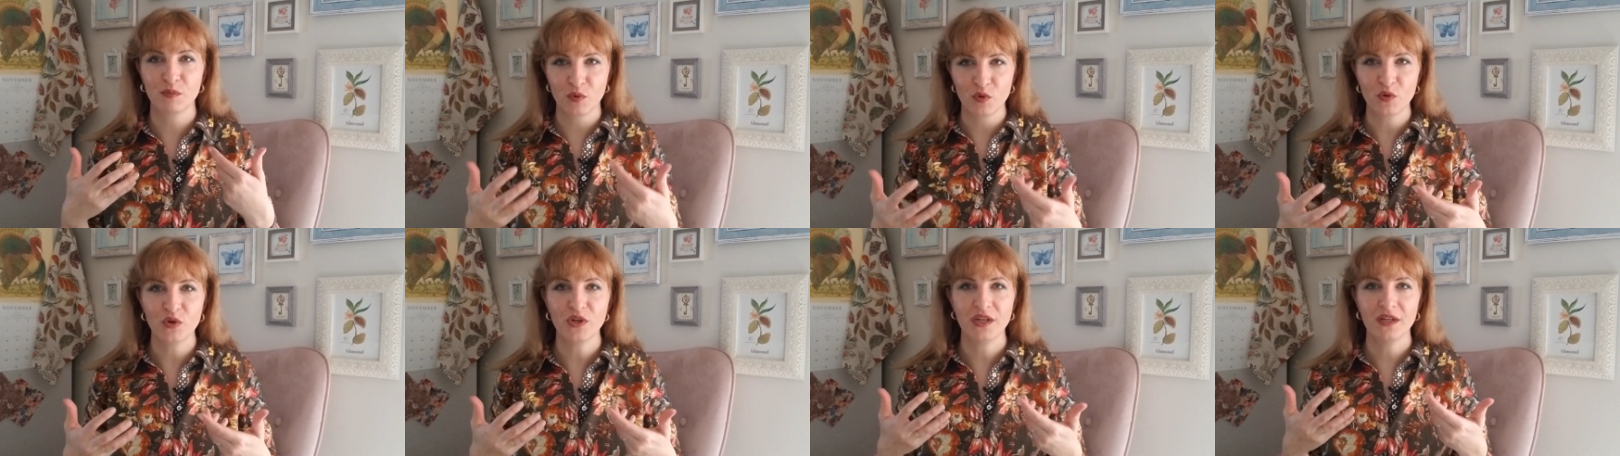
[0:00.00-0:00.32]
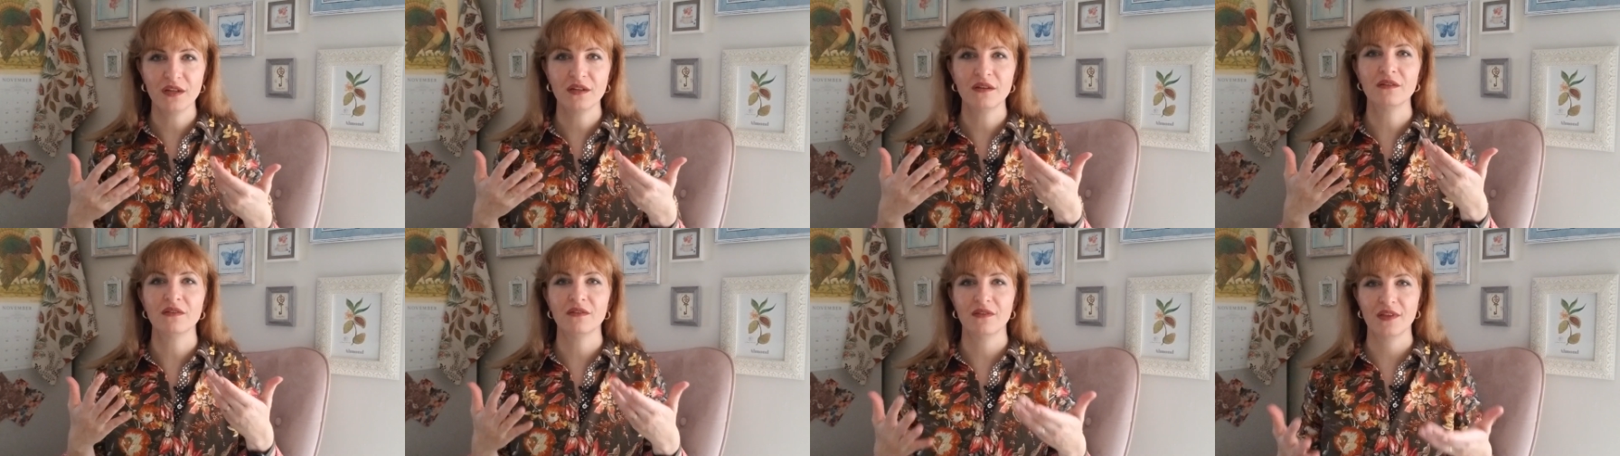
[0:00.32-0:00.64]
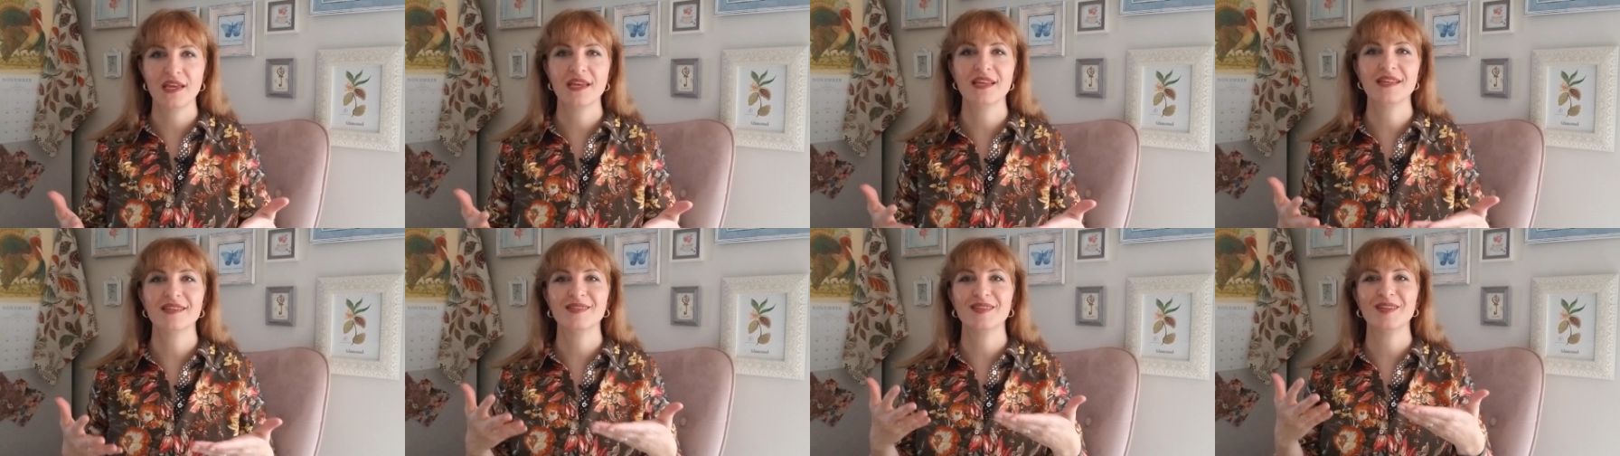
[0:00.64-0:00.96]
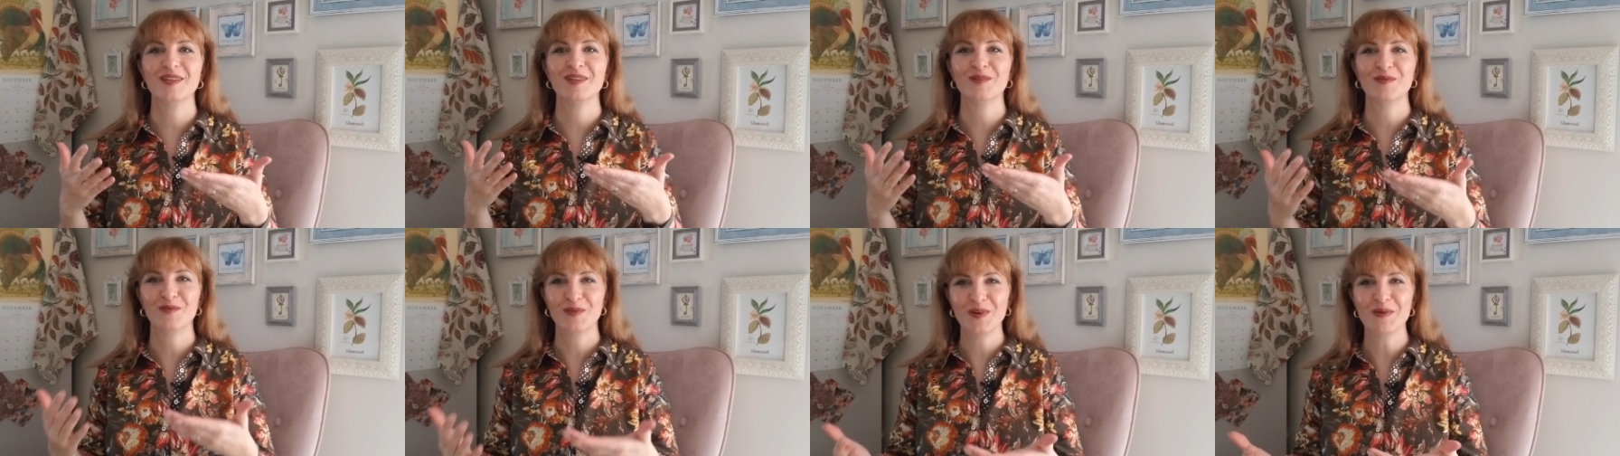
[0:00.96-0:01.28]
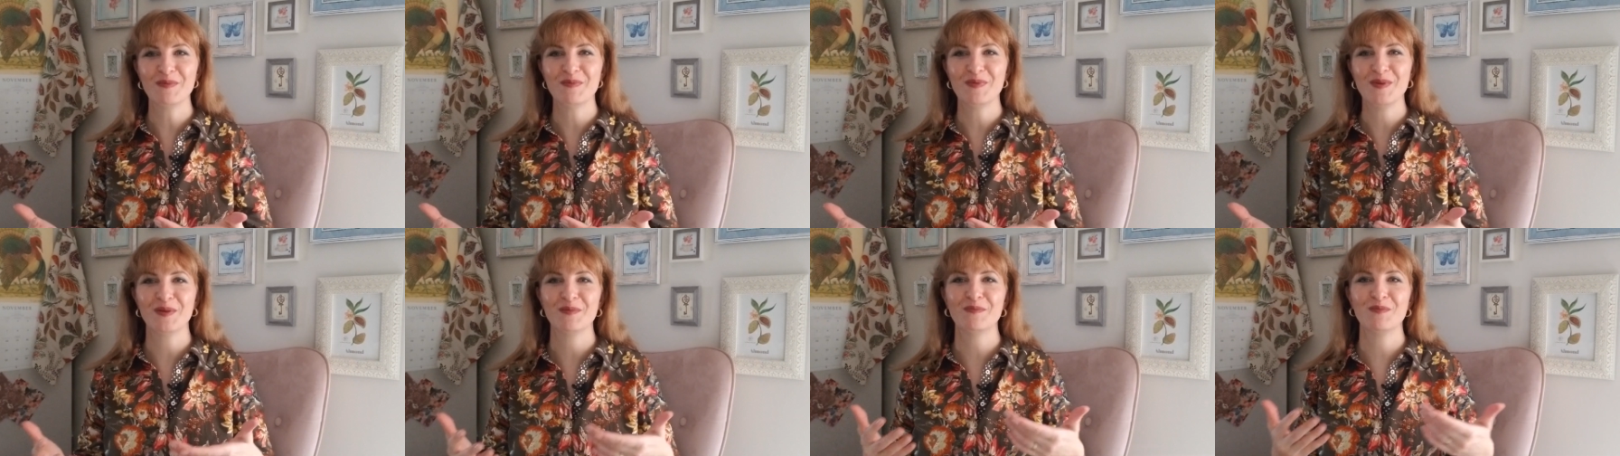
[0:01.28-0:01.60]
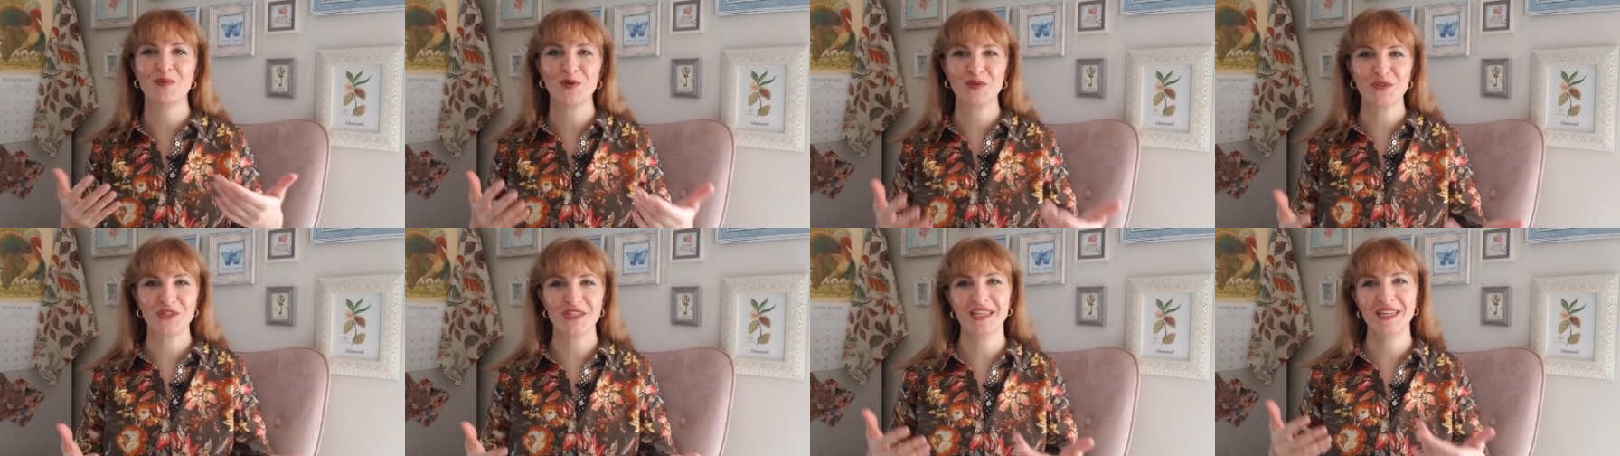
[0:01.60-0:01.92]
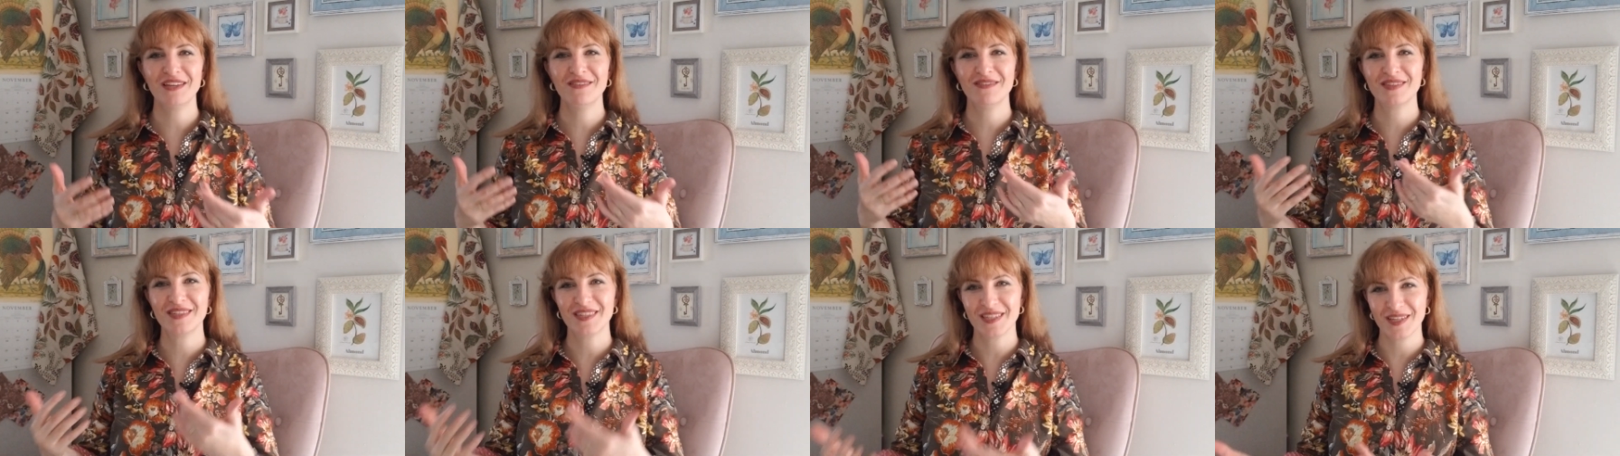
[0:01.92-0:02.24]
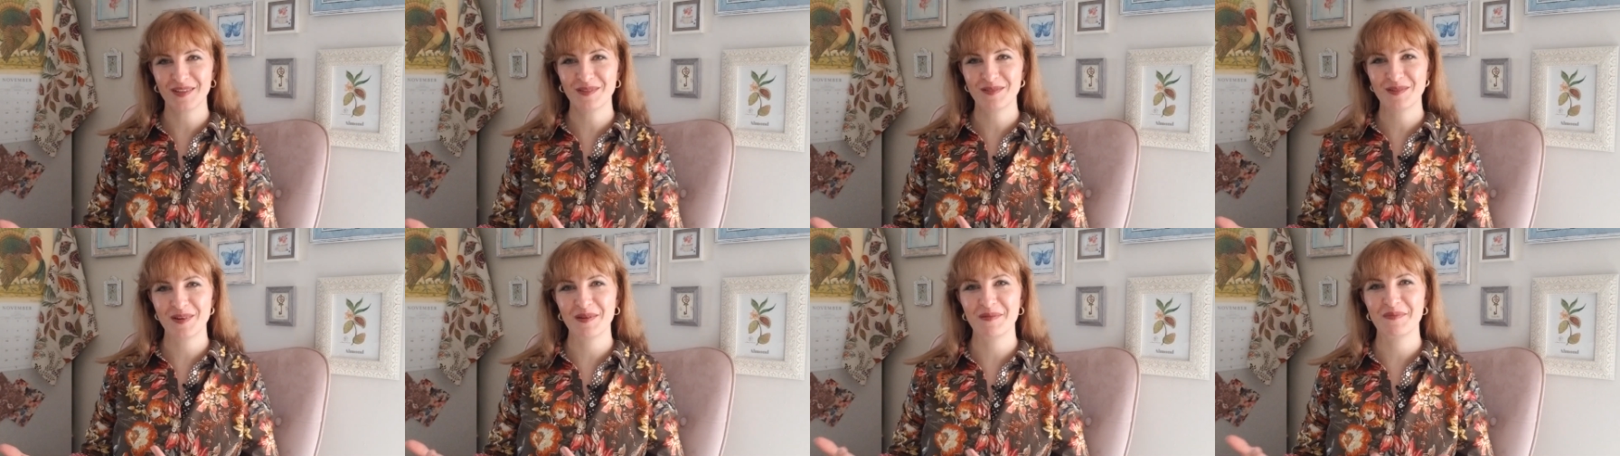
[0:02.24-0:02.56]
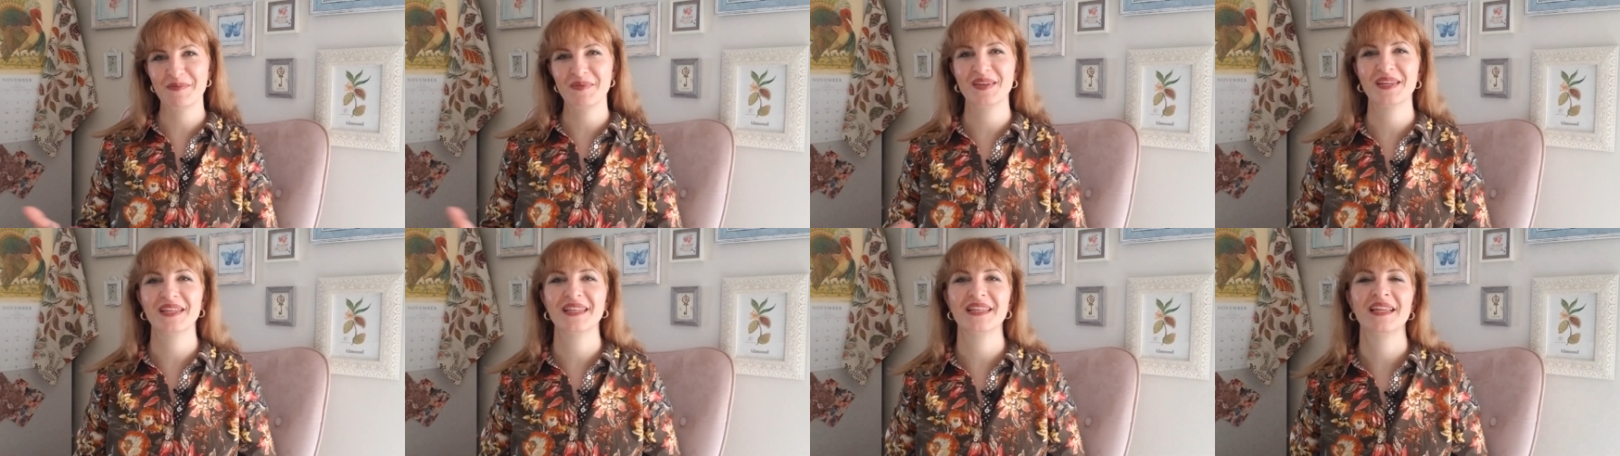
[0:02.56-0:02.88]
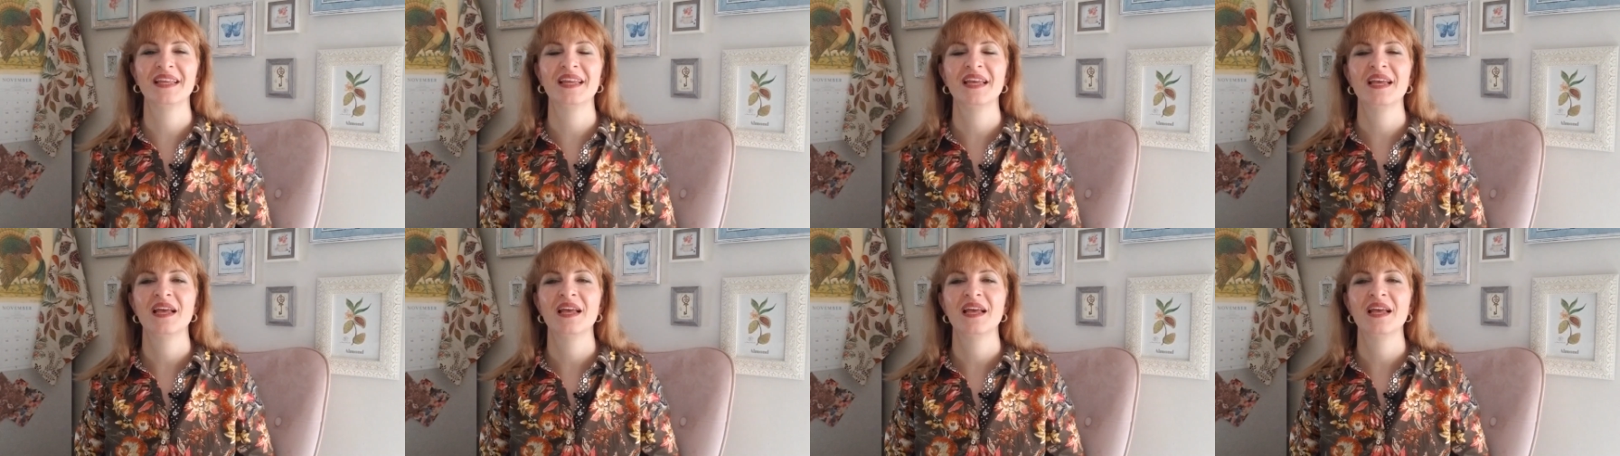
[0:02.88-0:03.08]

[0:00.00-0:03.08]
putting things in repeat, motifs in repeat.